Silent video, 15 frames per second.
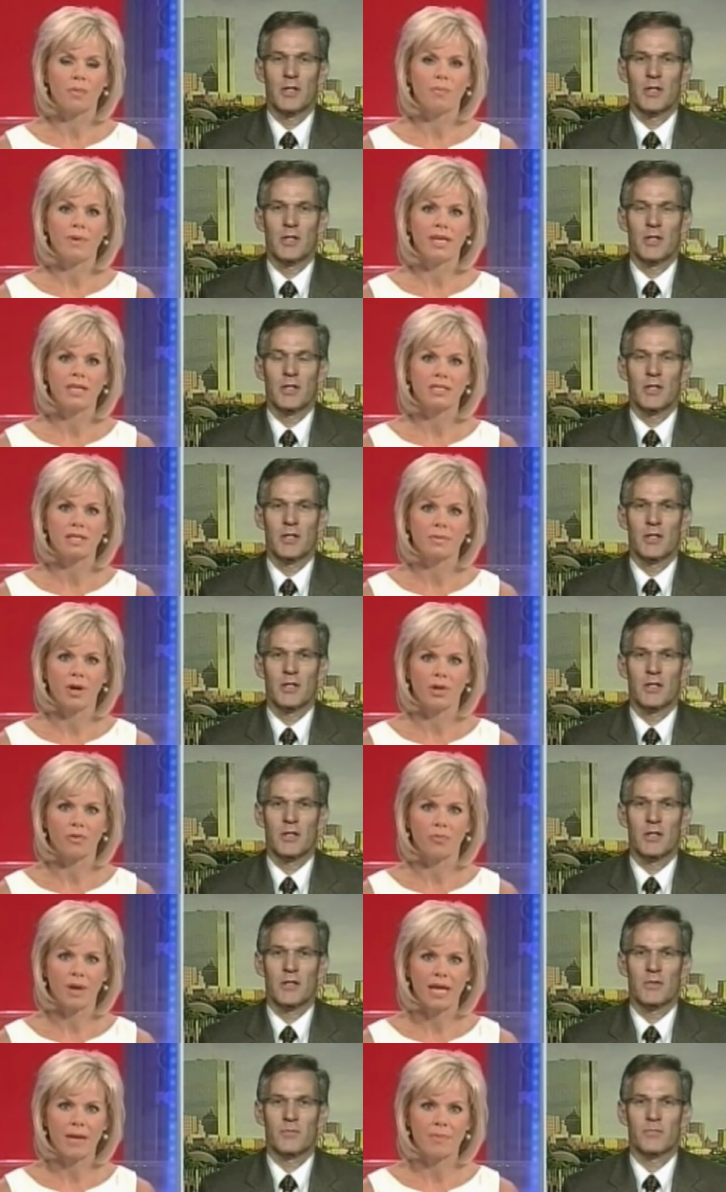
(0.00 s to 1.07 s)
Speaker 1: tremendous amount
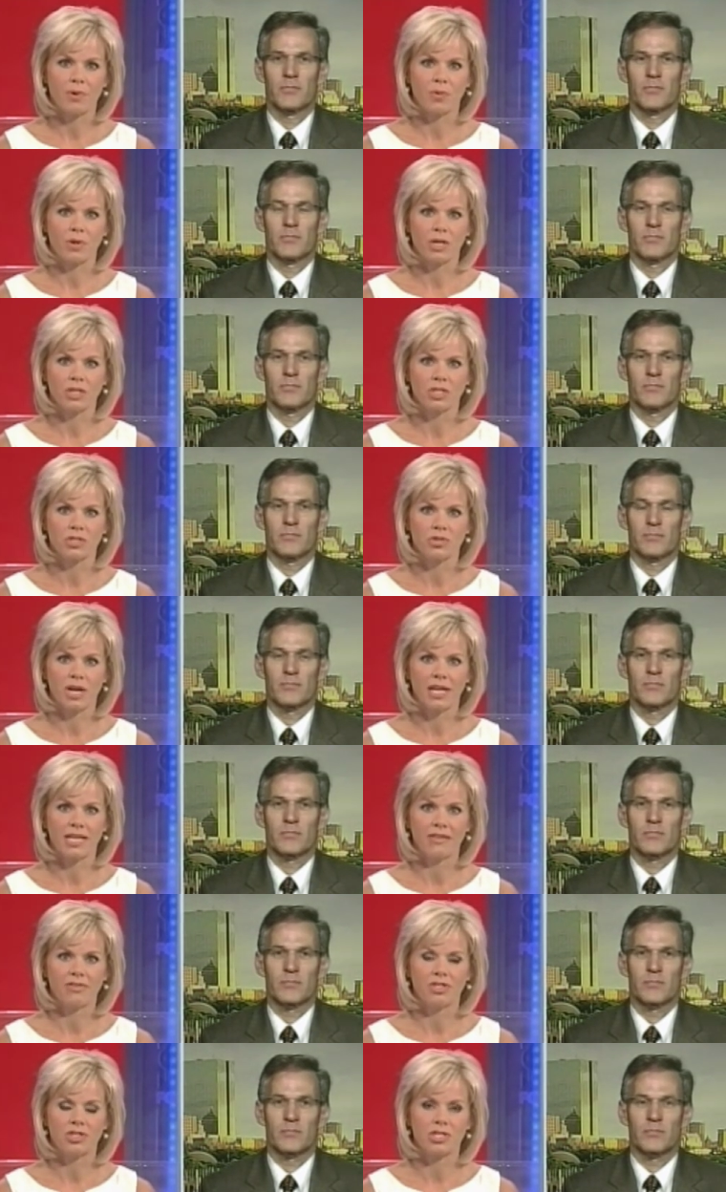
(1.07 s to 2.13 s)
of paperwork to try and
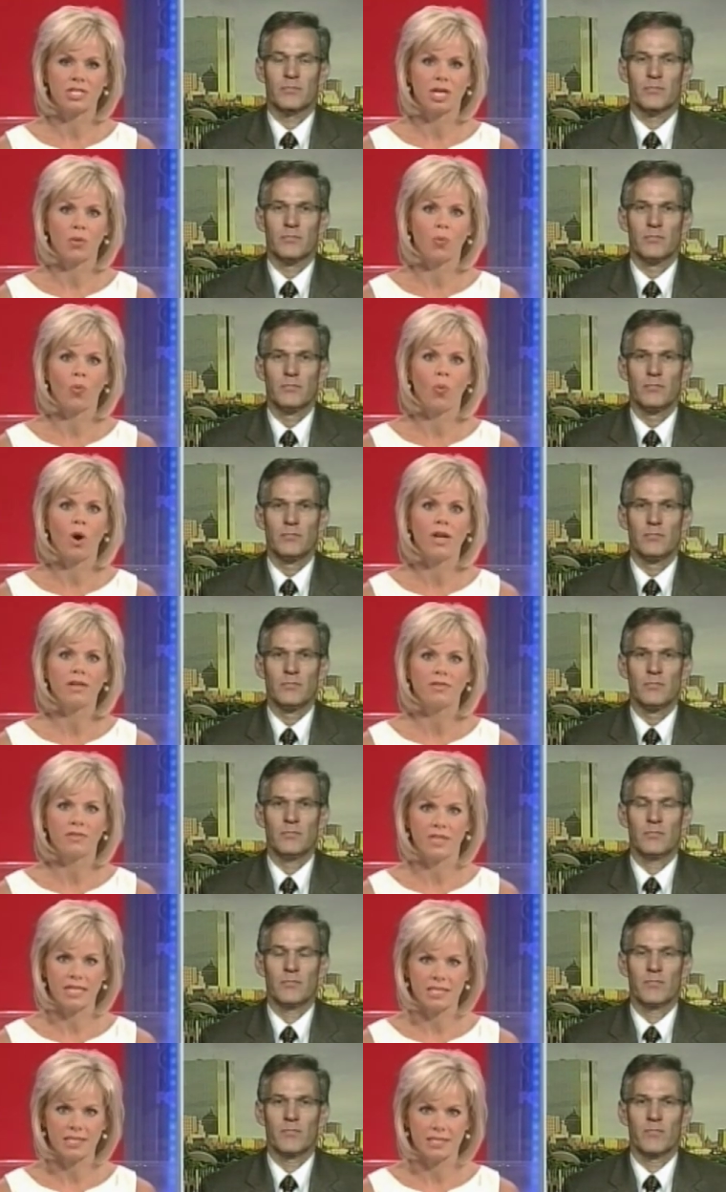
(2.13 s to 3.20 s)
even just get one of
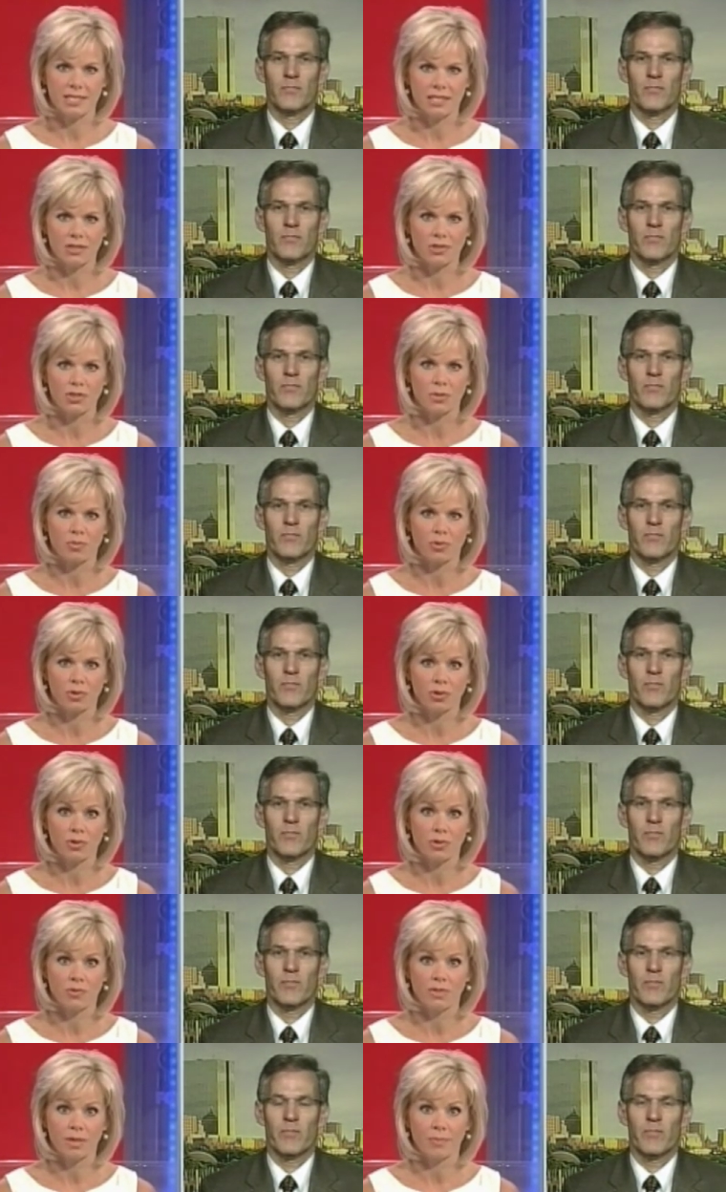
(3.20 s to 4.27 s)
these deals
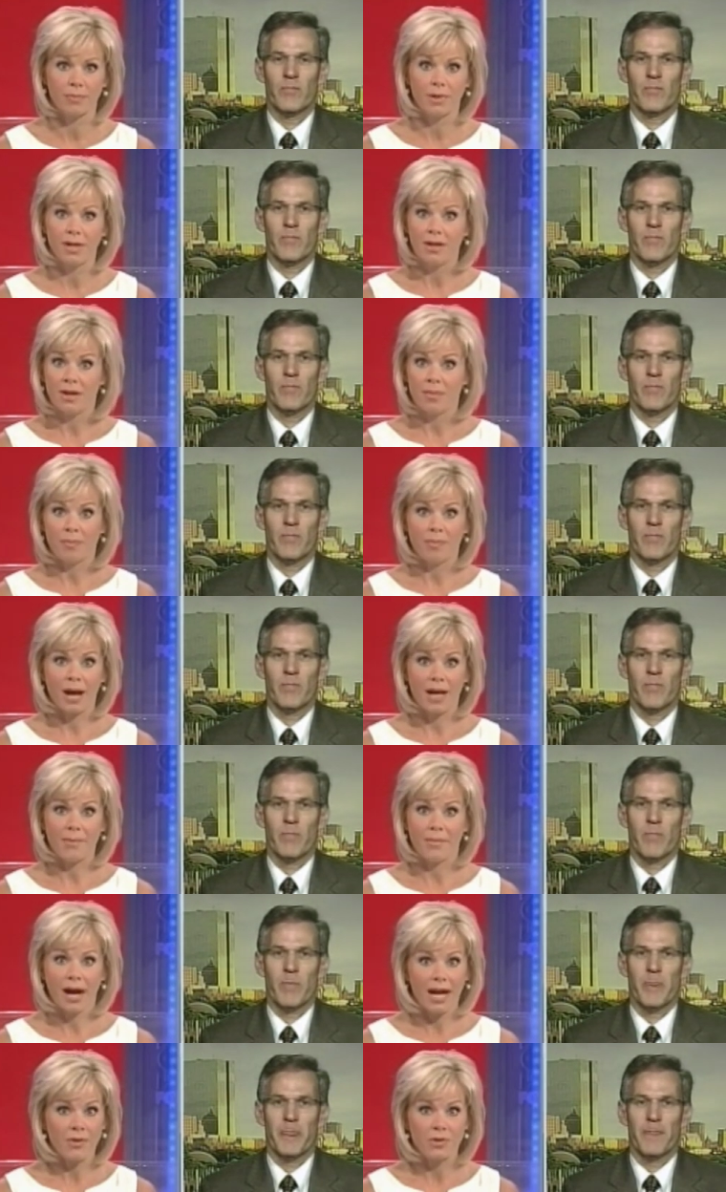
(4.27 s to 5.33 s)
approved. And by
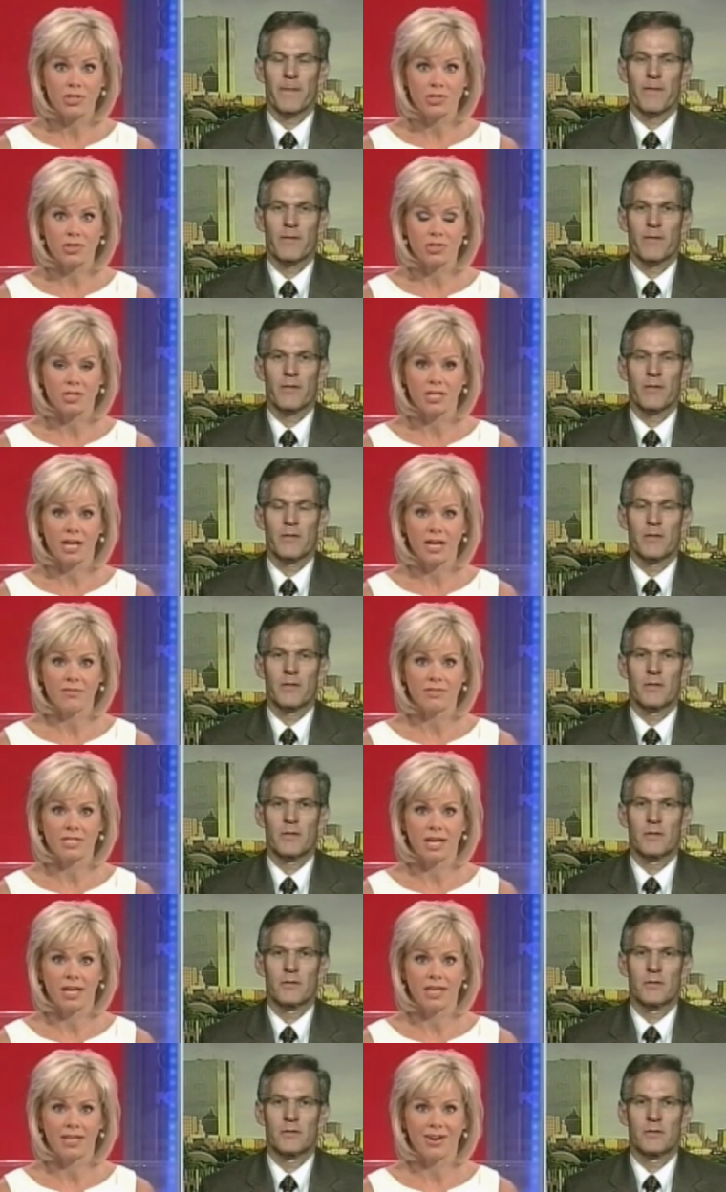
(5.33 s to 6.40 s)
my research that I've
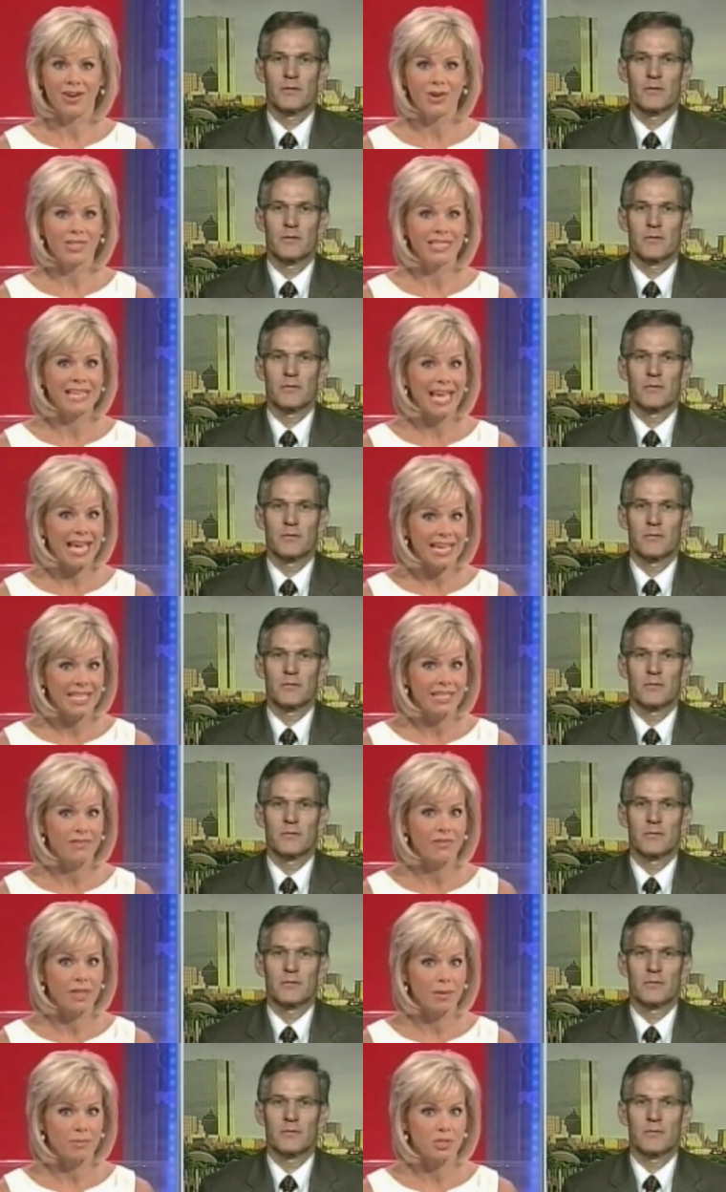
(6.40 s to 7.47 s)
done, hardly any
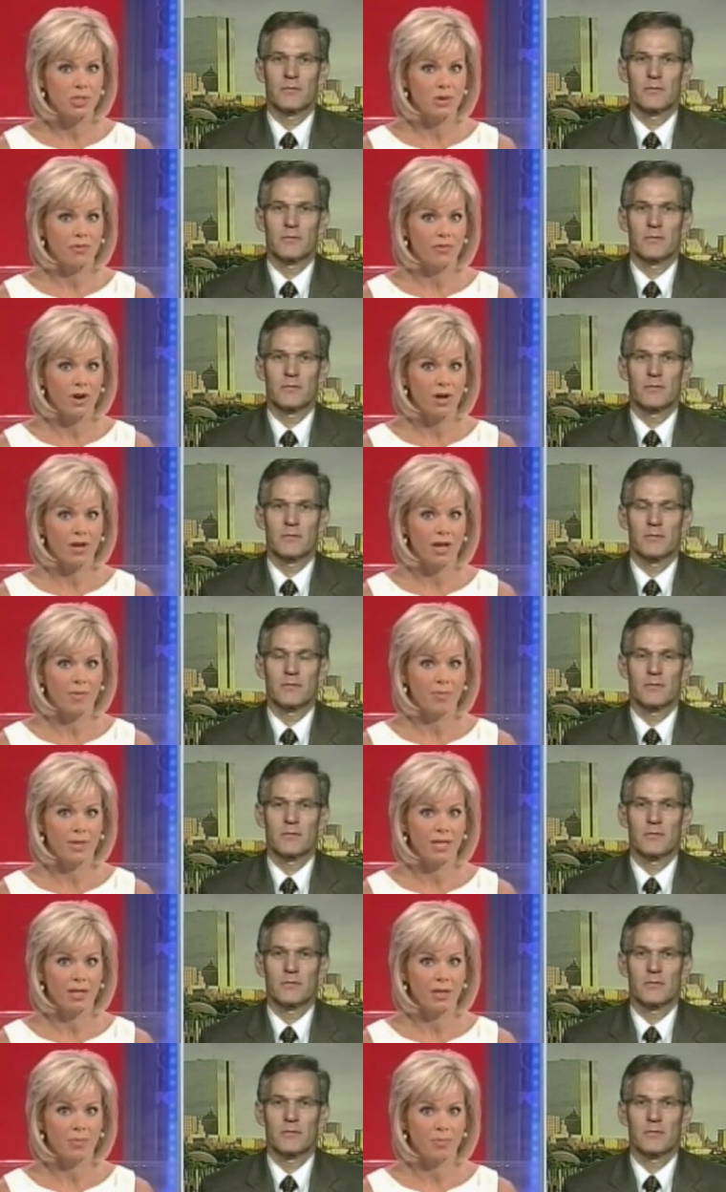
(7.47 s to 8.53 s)
of them so far have
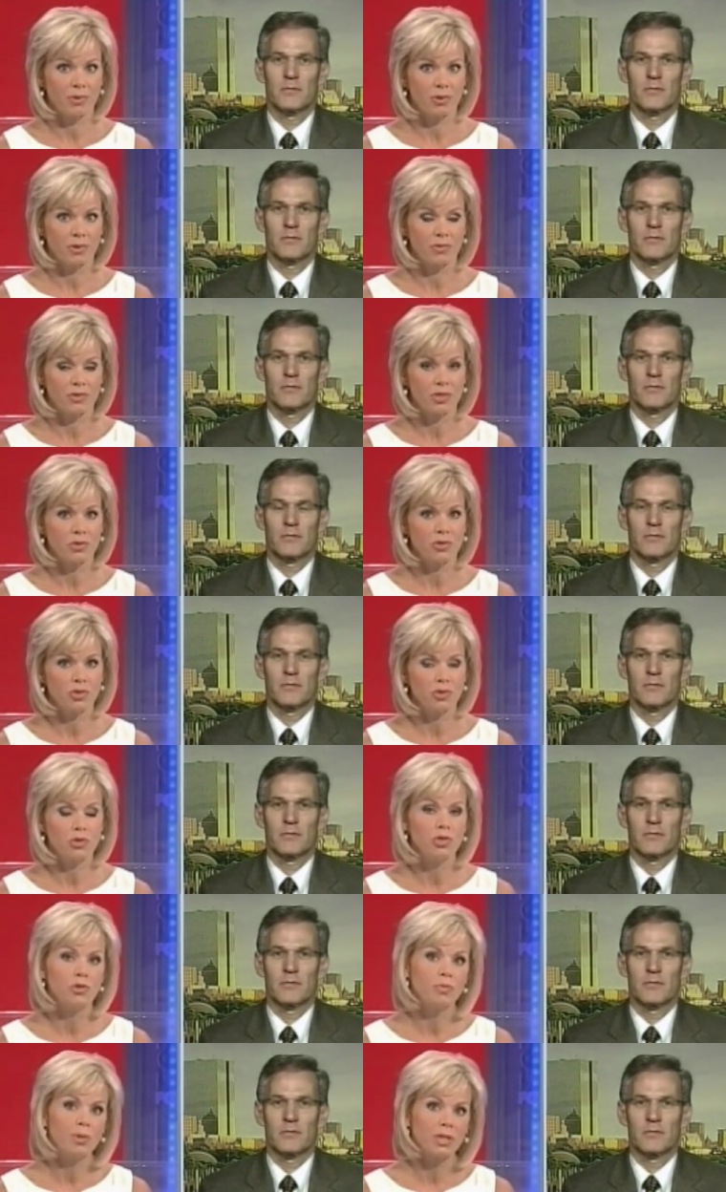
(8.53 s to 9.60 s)
been approved. So do
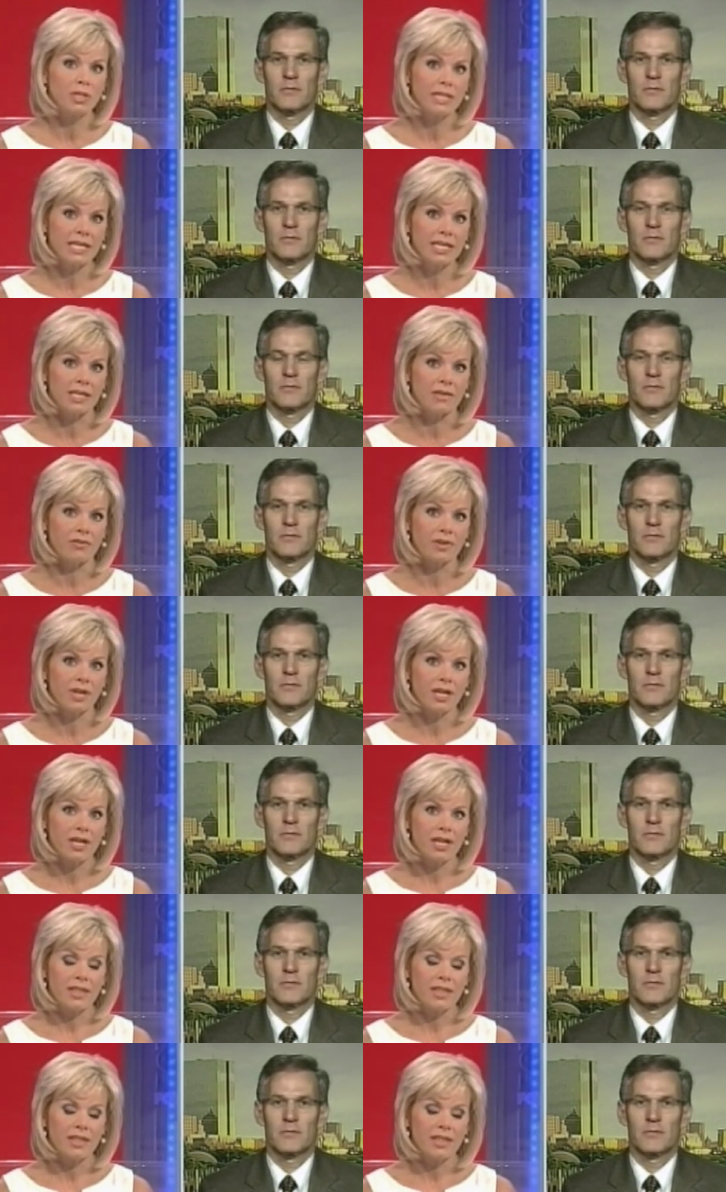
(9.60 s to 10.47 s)
you believe